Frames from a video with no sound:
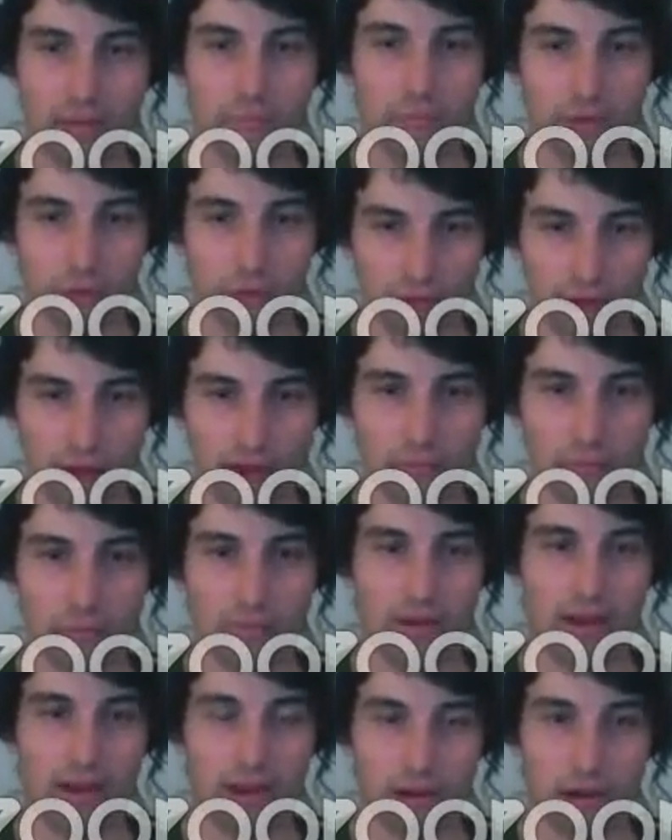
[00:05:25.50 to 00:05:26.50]
You
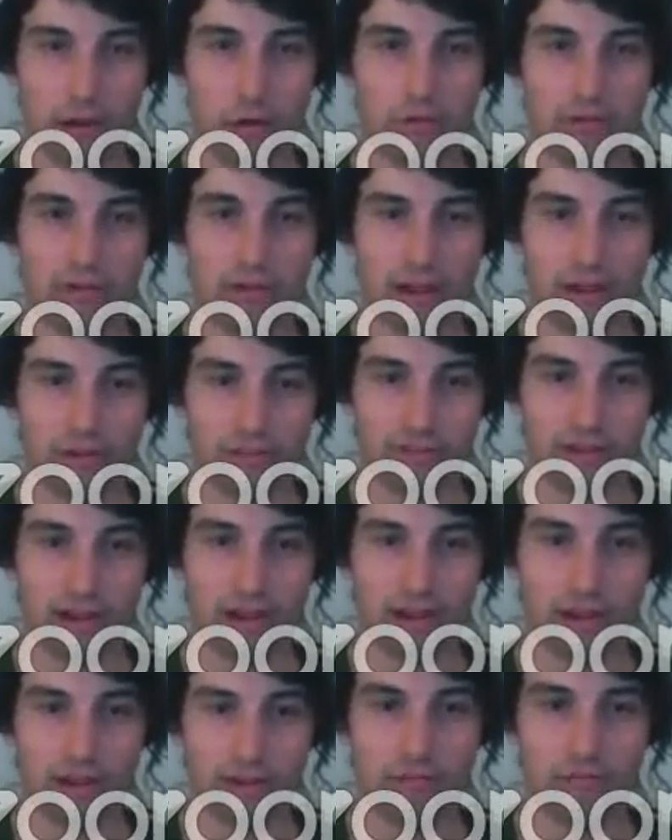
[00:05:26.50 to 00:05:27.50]
then cut out the left
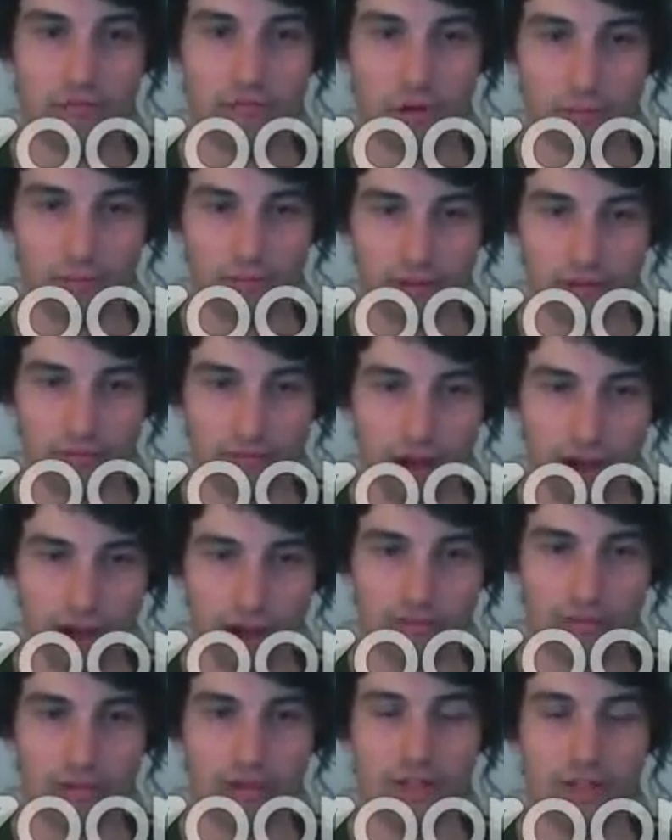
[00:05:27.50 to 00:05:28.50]
side from that
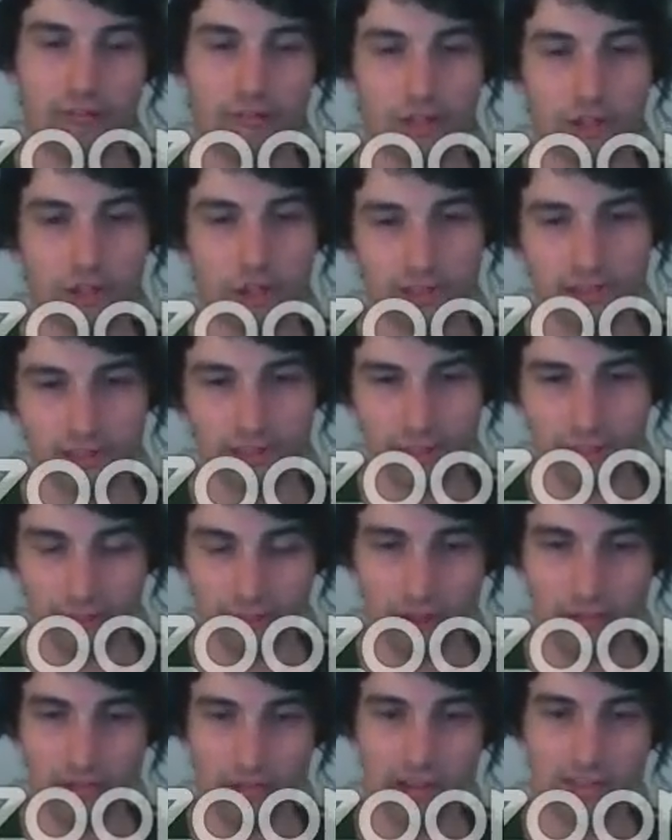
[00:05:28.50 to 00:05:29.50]
graph, leaving just the
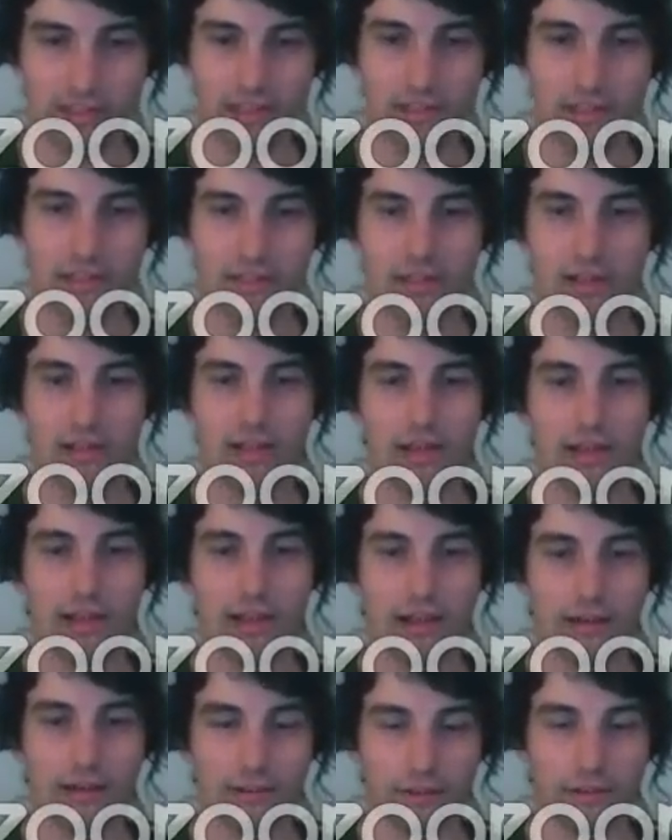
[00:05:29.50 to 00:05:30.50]
interface in it.
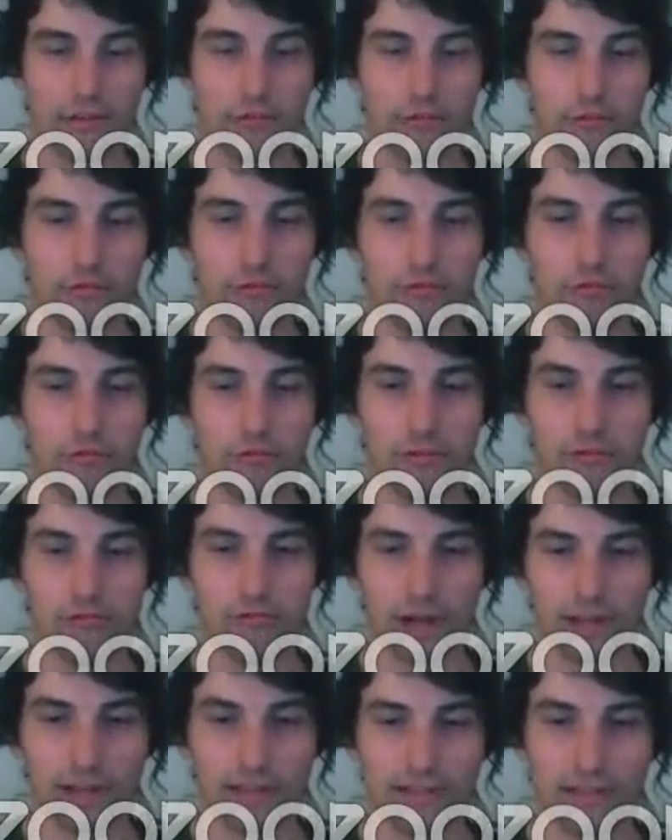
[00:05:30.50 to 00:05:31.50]
And then you glue the
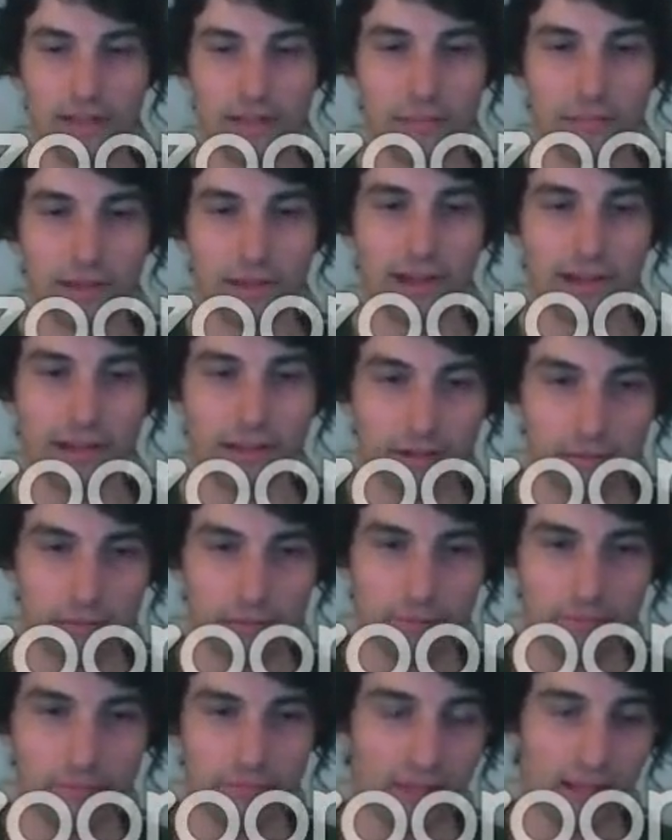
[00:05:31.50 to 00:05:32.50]
right side back in.
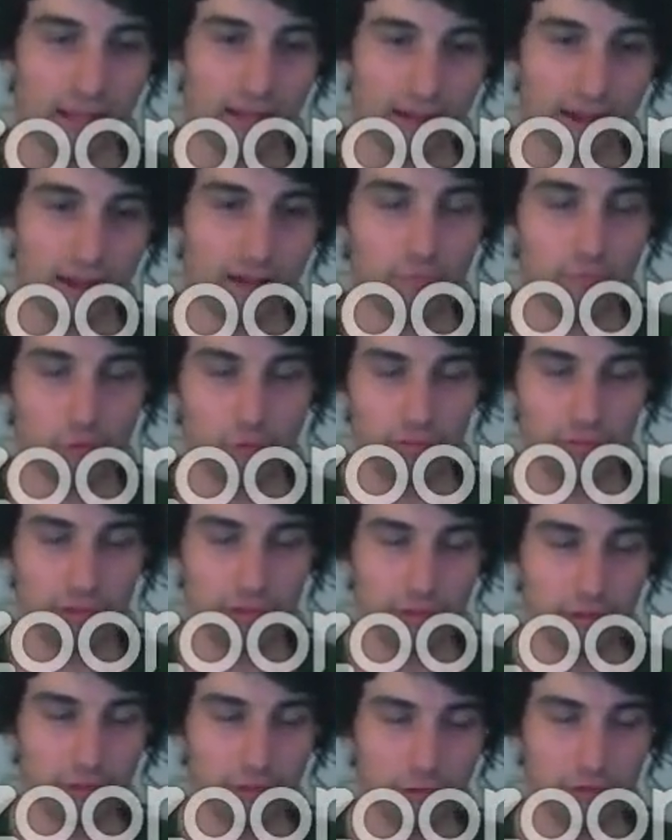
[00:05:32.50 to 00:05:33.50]
And that would
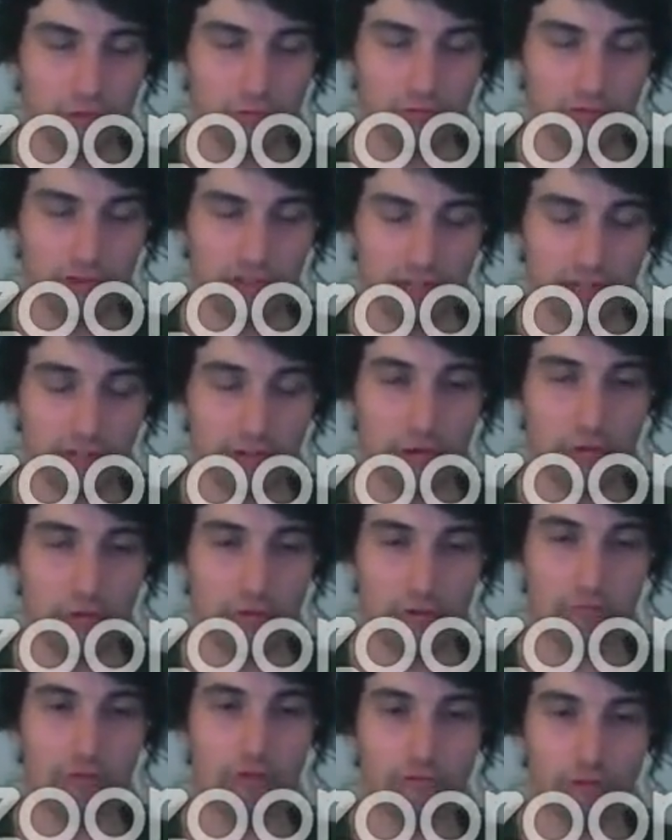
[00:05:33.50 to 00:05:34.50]
be the result
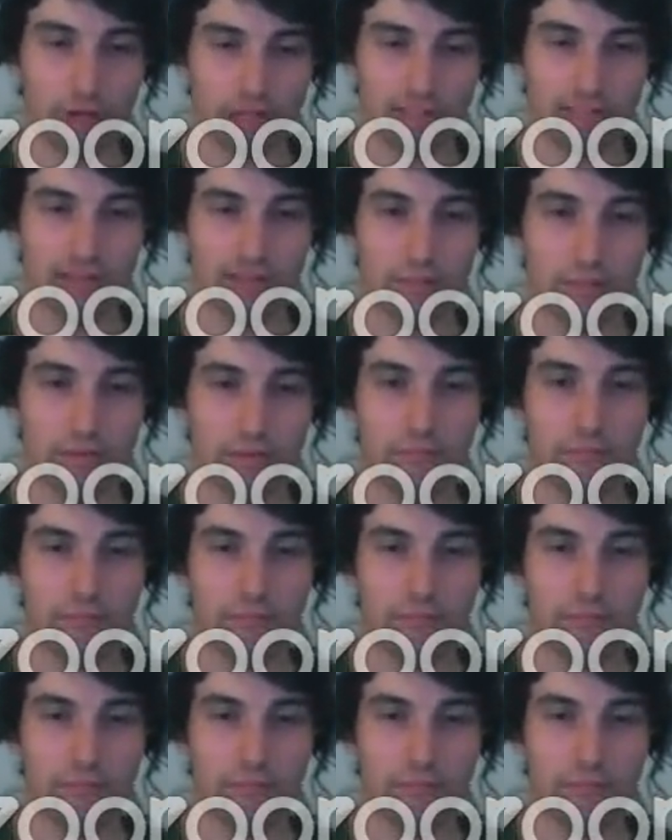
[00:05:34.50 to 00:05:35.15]
of the rewrite step.